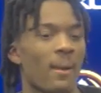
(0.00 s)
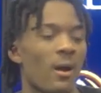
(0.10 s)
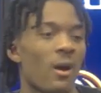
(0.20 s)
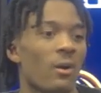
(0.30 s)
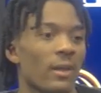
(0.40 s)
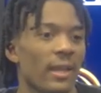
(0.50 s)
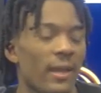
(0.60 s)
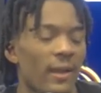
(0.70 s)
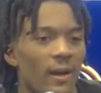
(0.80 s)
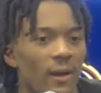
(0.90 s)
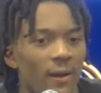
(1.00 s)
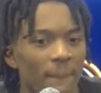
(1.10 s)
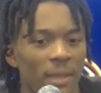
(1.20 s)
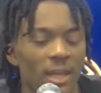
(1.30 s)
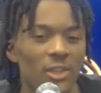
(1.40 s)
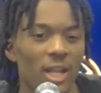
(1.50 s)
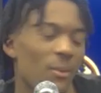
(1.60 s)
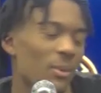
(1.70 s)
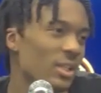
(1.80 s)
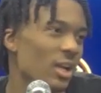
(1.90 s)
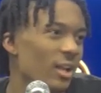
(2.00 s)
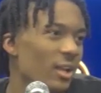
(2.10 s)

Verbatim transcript: Oh yeah, uh, he thought I wasn't calling the